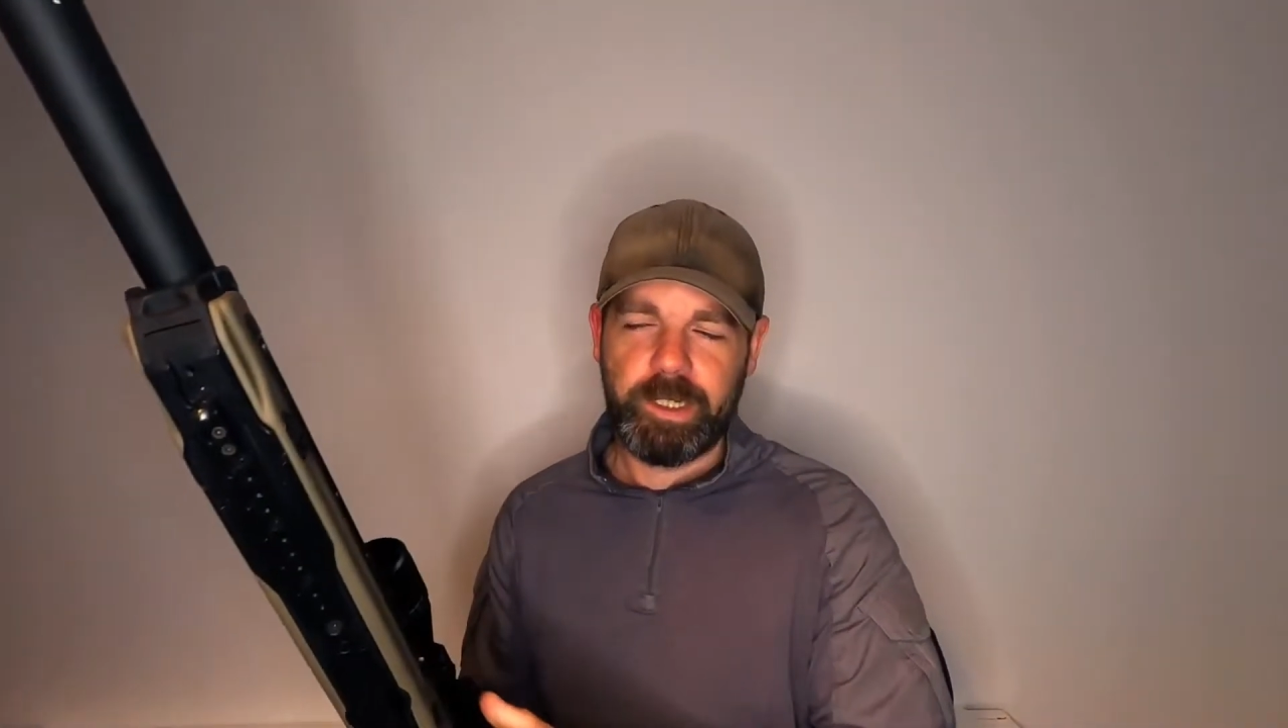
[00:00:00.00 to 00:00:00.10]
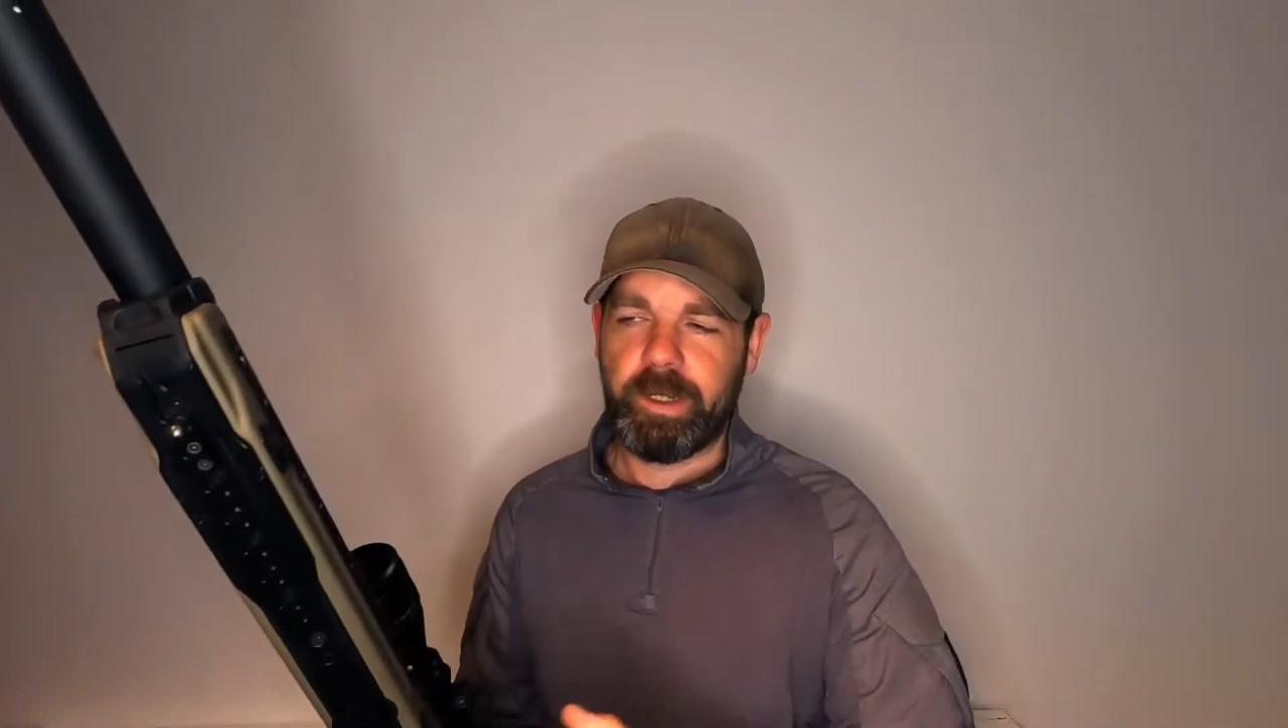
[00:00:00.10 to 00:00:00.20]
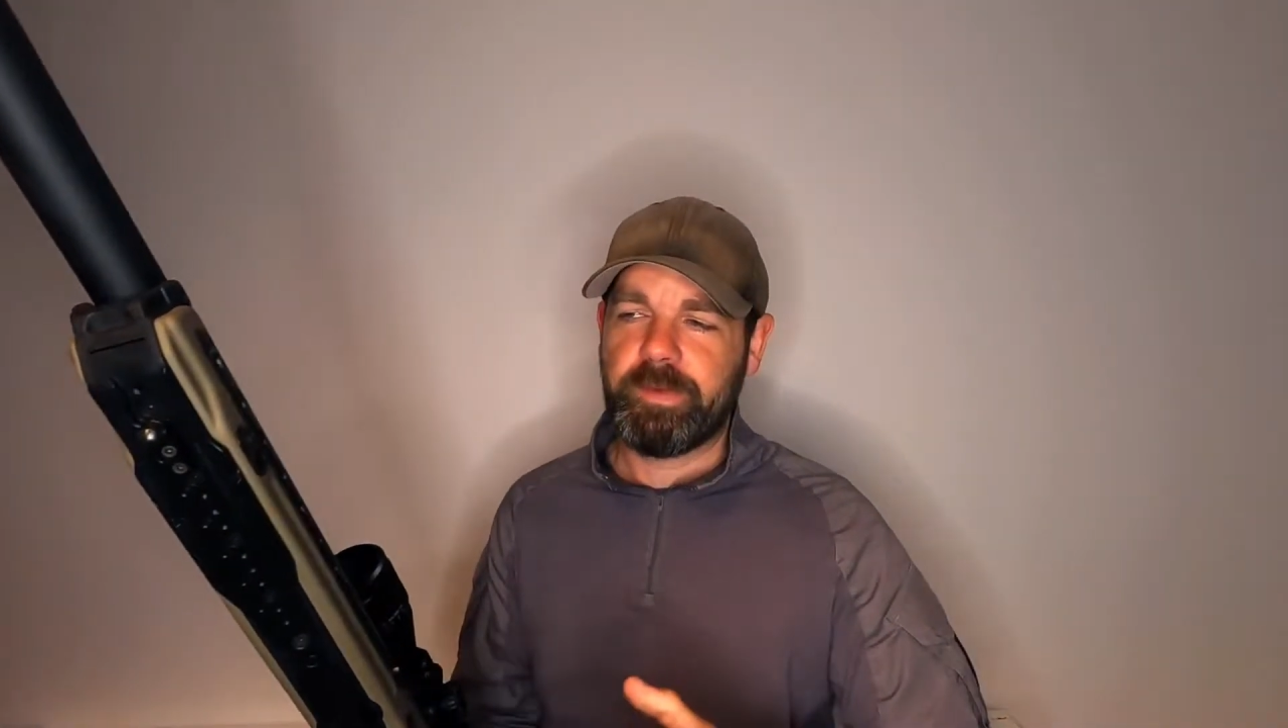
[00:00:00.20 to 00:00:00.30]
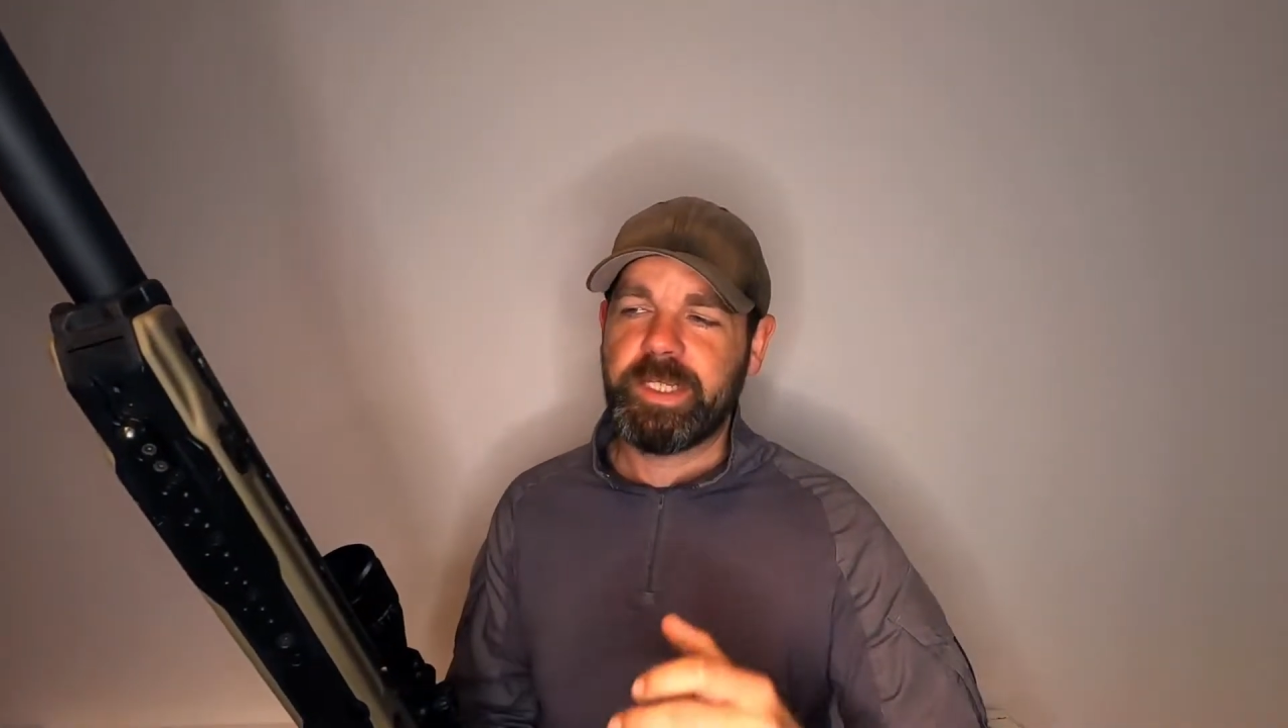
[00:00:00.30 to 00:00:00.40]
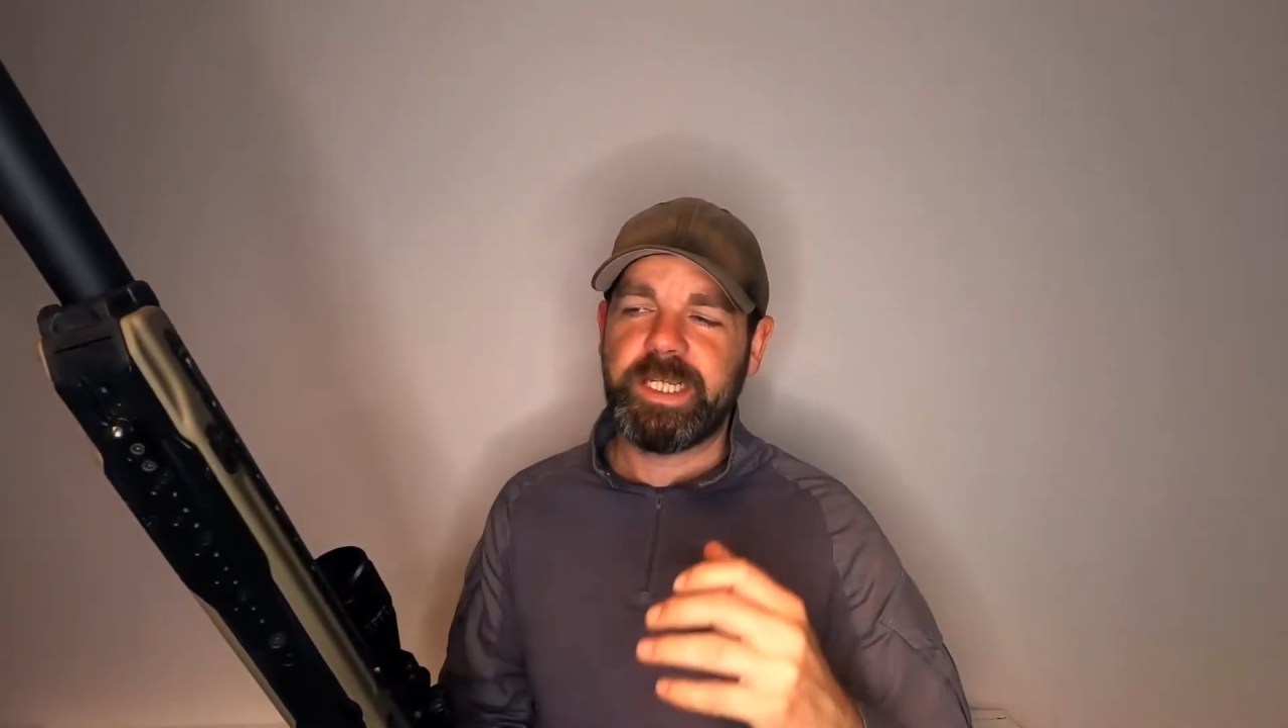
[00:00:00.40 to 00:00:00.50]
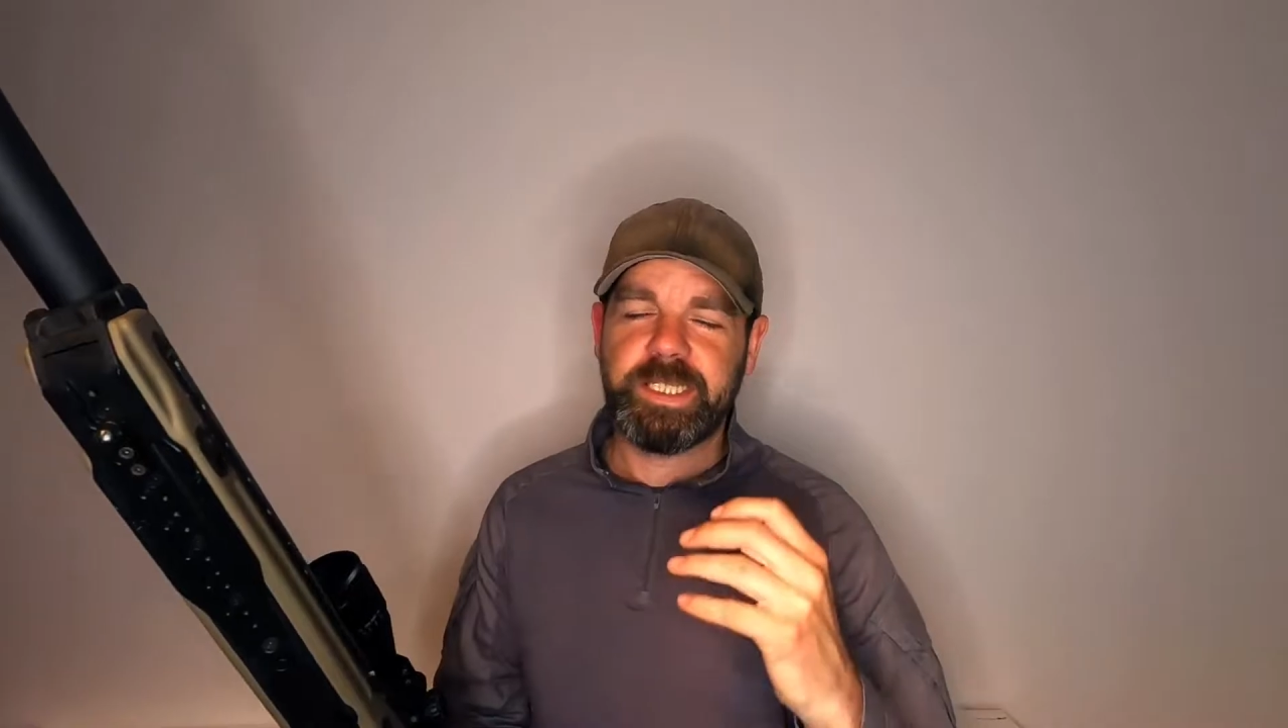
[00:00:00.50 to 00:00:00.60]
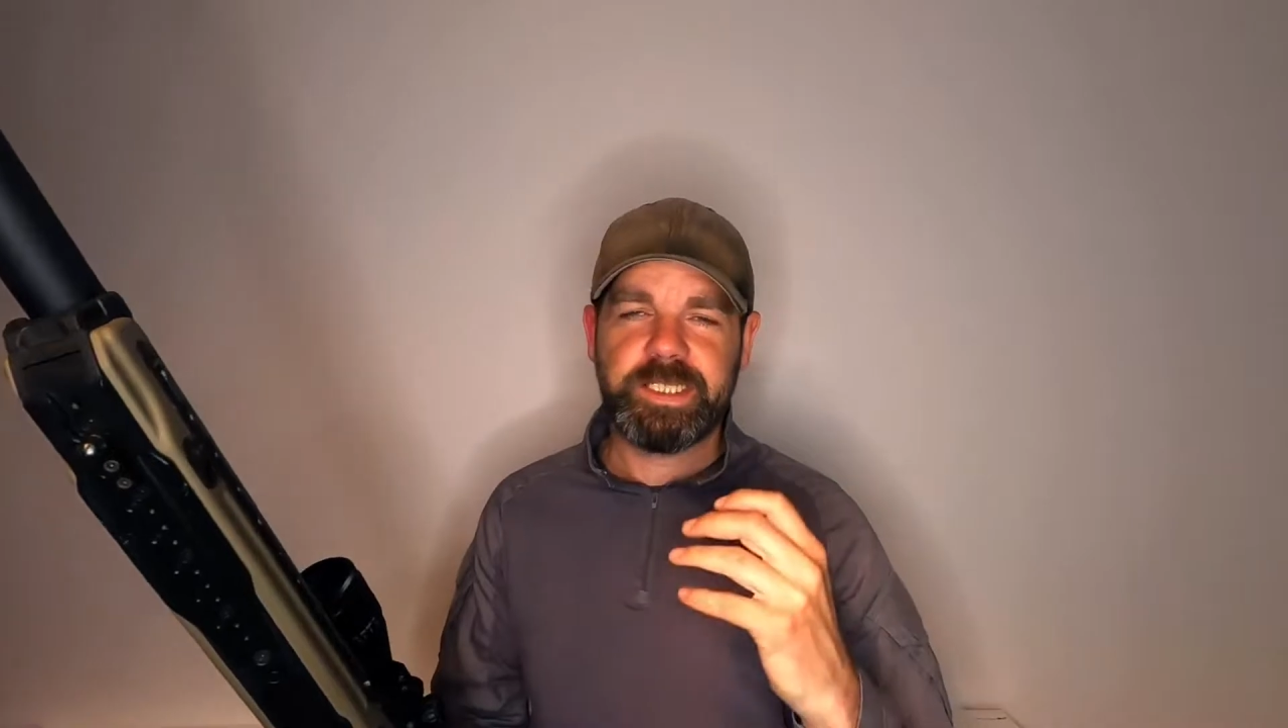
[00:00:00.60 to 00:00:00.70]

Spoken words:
I think it